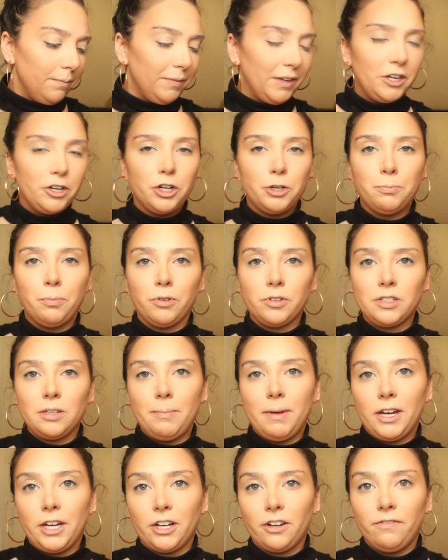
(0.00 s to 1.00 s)
These are supposed
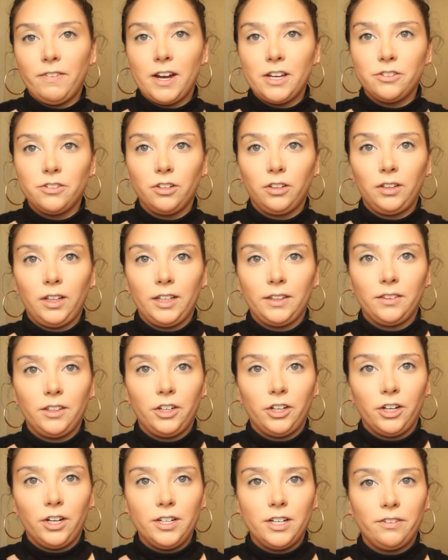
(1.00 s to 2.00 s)
to make your face look
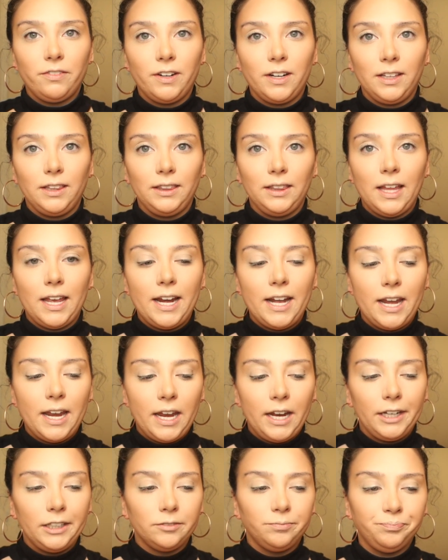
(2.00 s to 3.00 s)
like you're in different
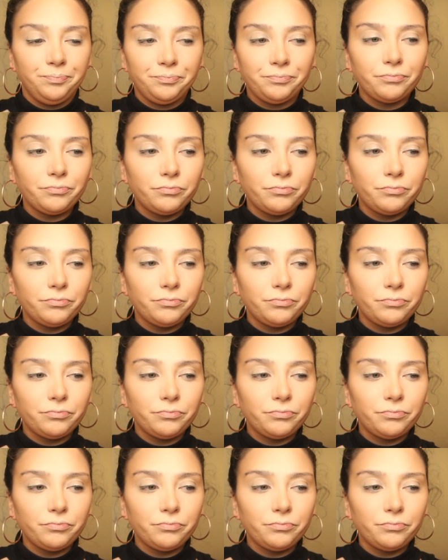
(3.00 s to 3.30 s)
lighting.